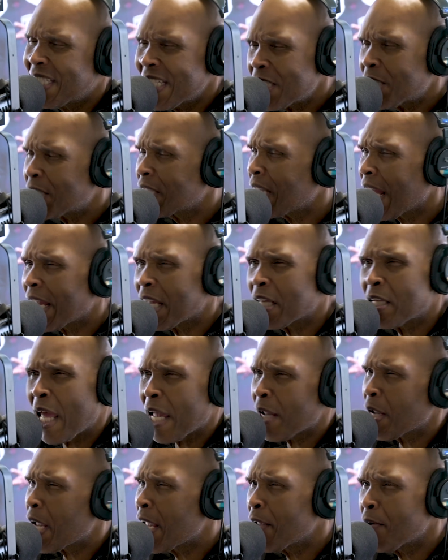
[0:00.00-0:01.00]
just like
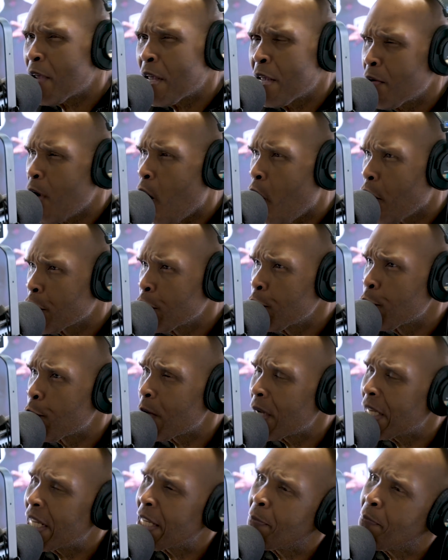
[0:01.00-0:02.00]
like, it, it, are you
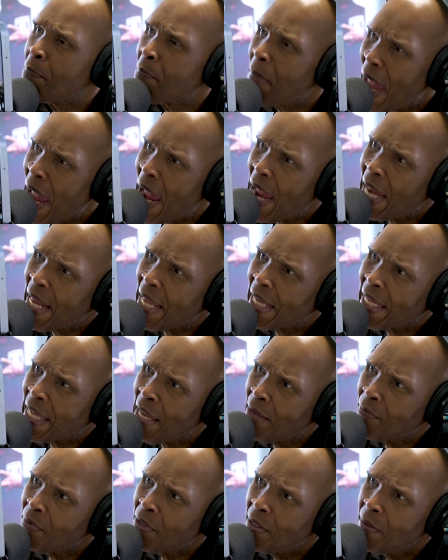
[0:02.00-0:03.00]
really yeah, we, mad at
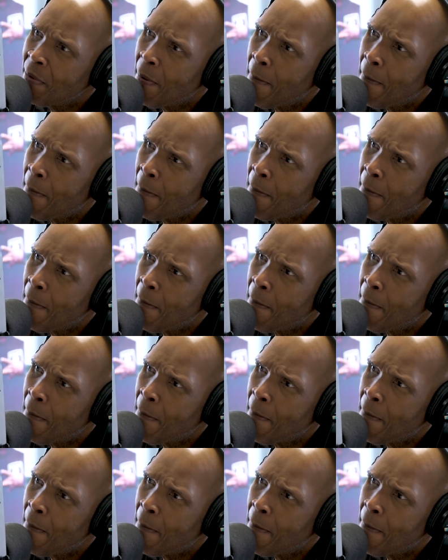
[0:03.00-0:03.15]
Kevin?